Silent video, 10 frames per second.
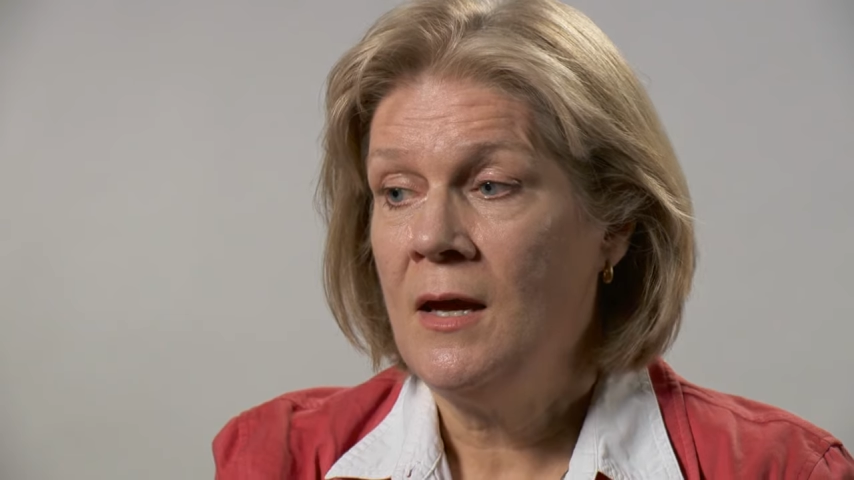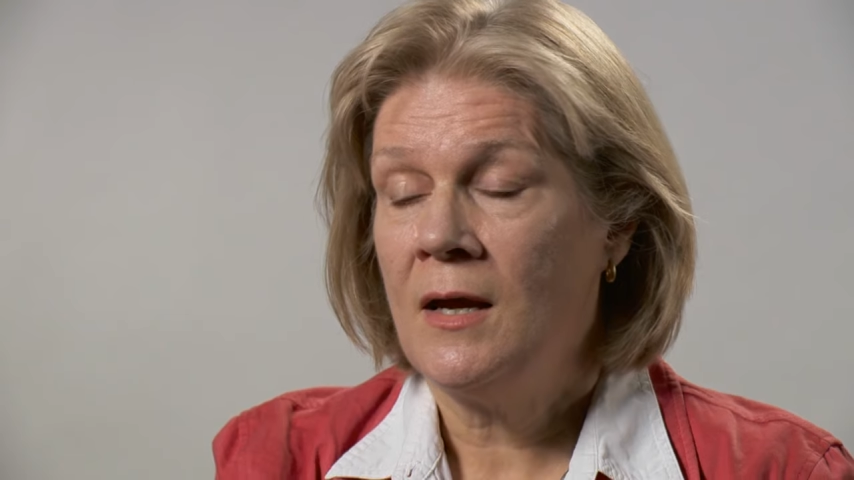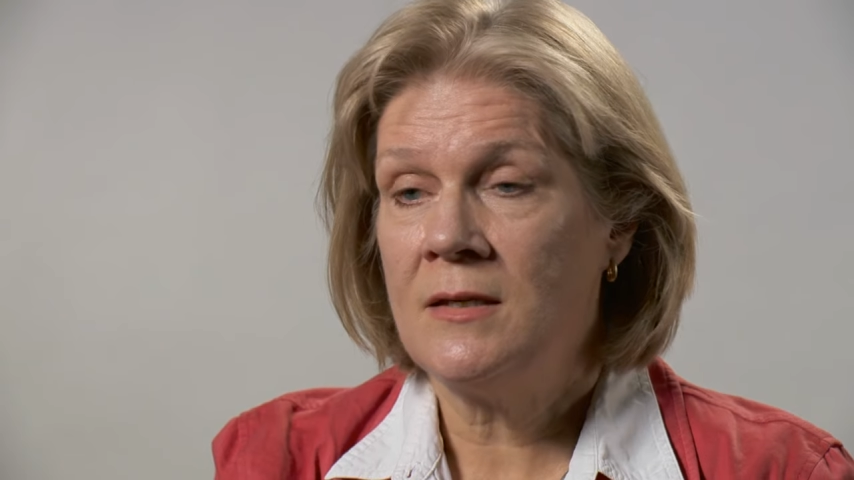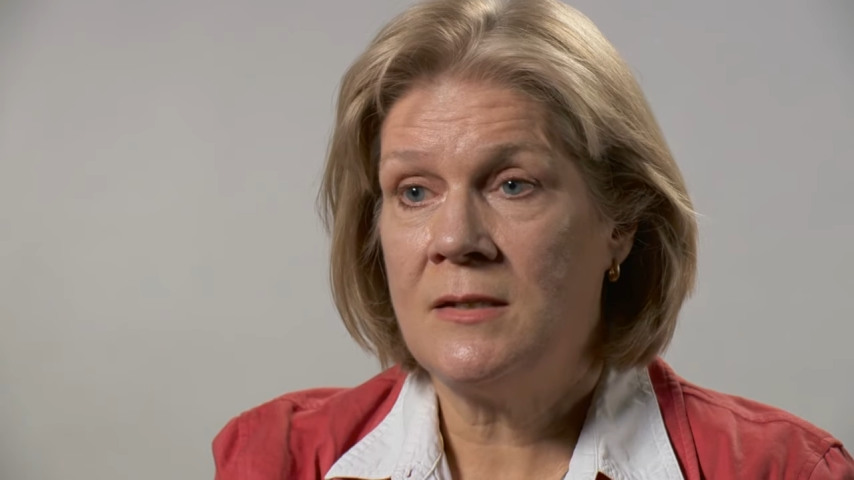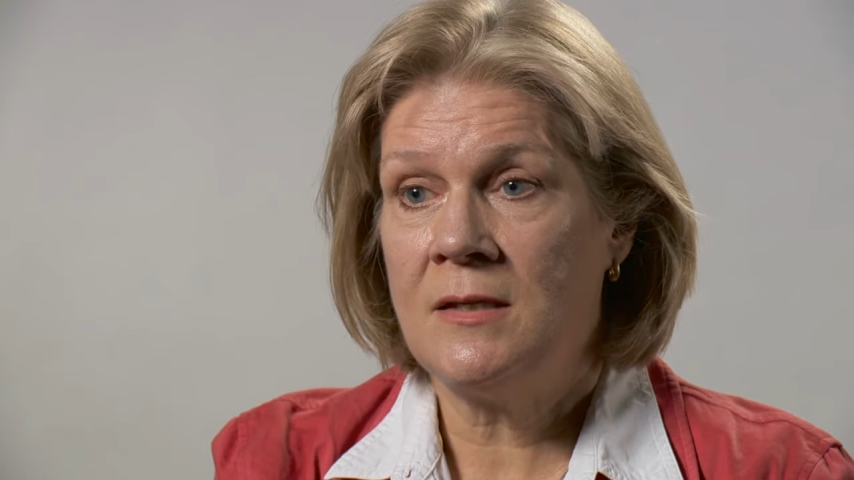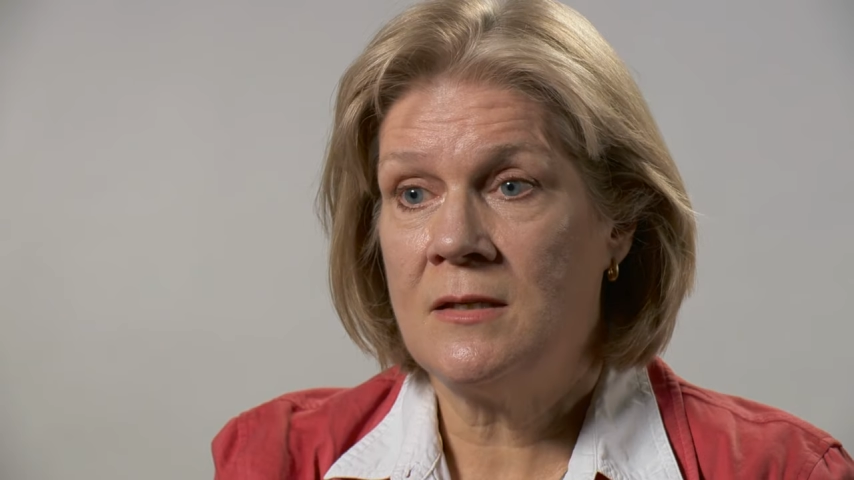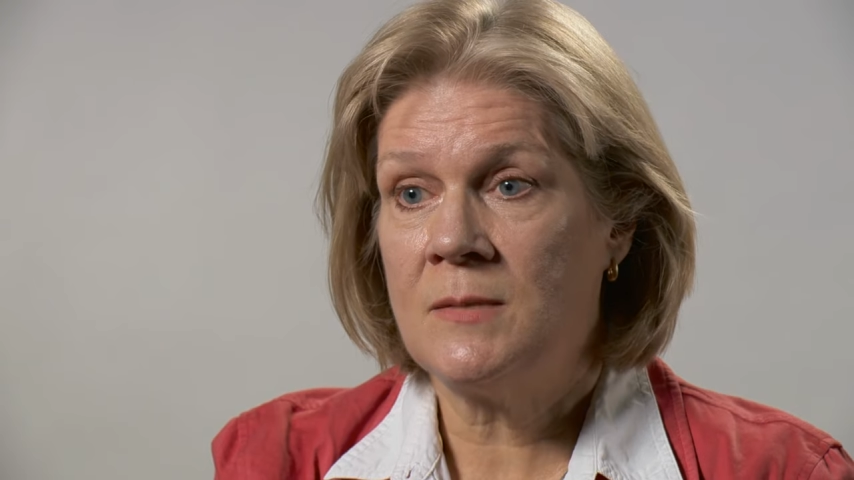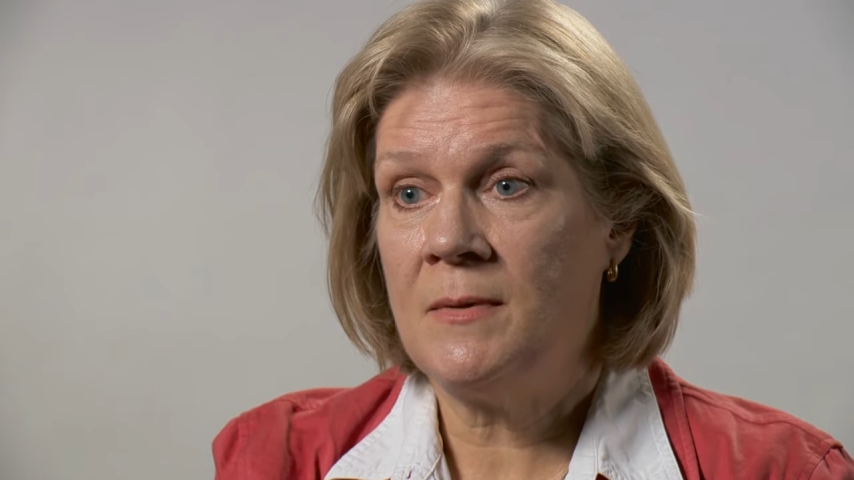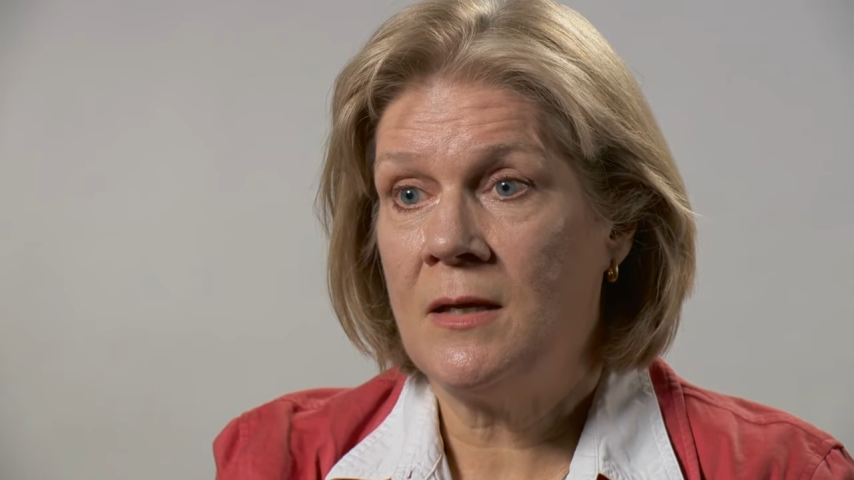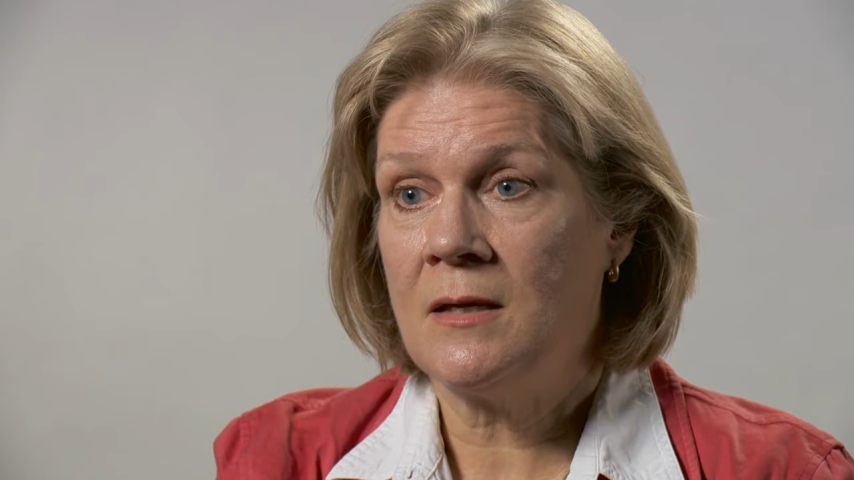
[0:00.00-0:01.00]
I see this
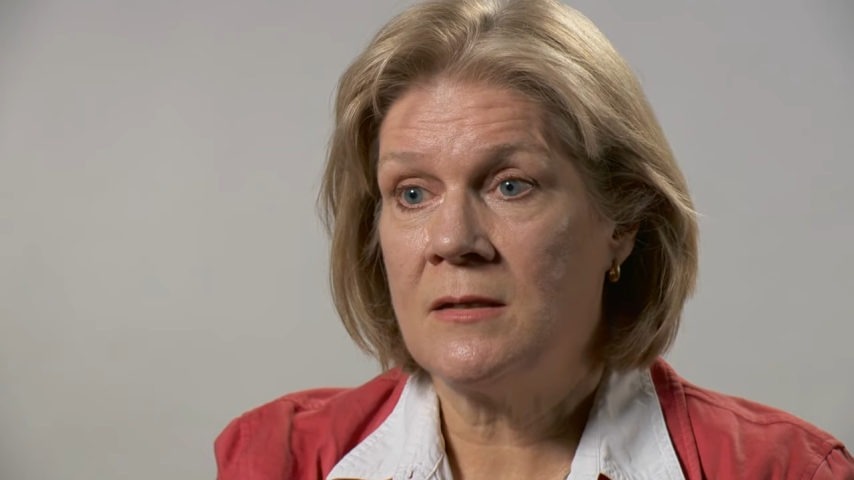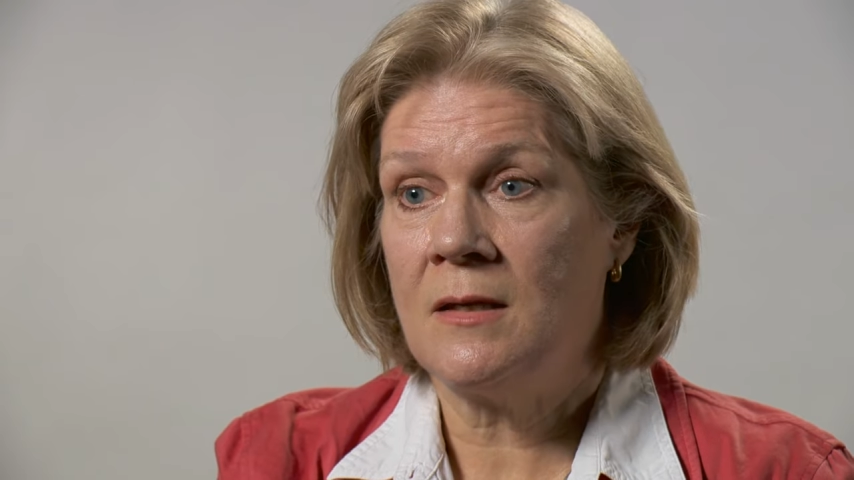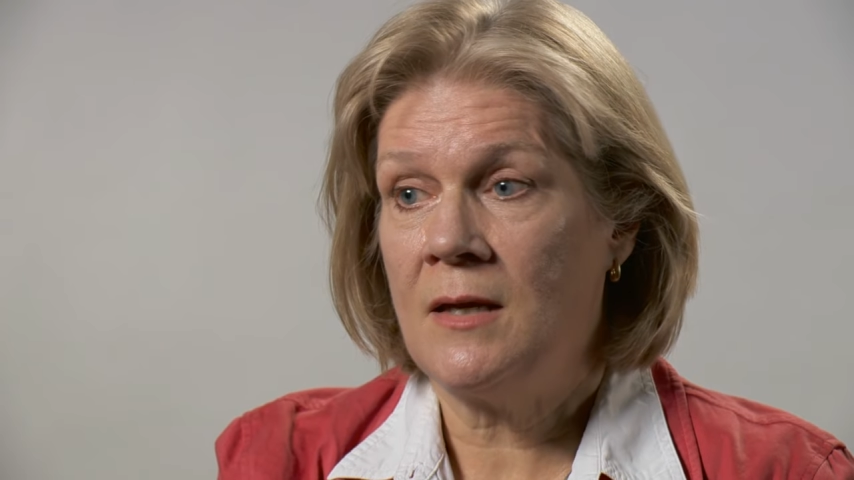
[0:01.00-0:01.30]
being as an